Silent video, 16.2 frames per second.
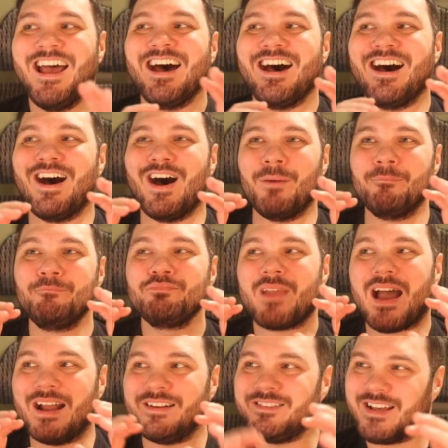
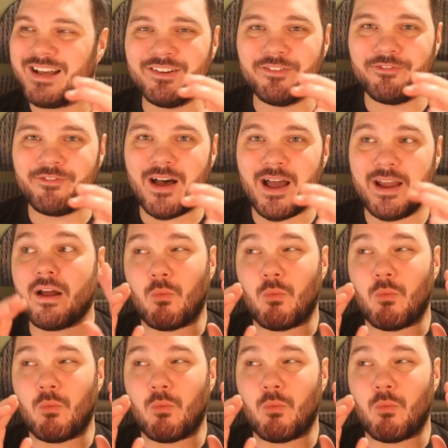I tend to find,